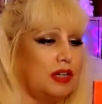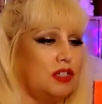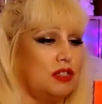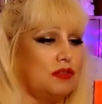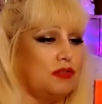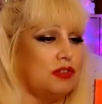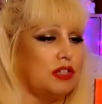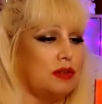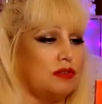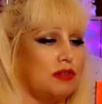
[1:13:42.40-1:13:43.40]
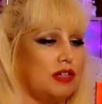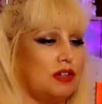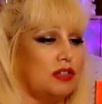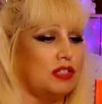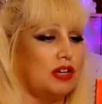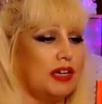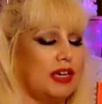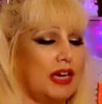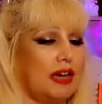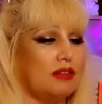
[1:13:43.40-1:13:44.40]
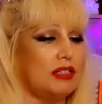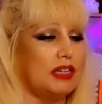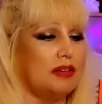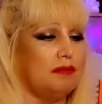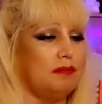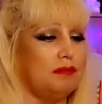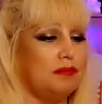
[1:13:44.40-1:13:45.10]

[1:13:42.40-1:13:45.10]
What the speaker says: I do different types of reading. Psychic counselling.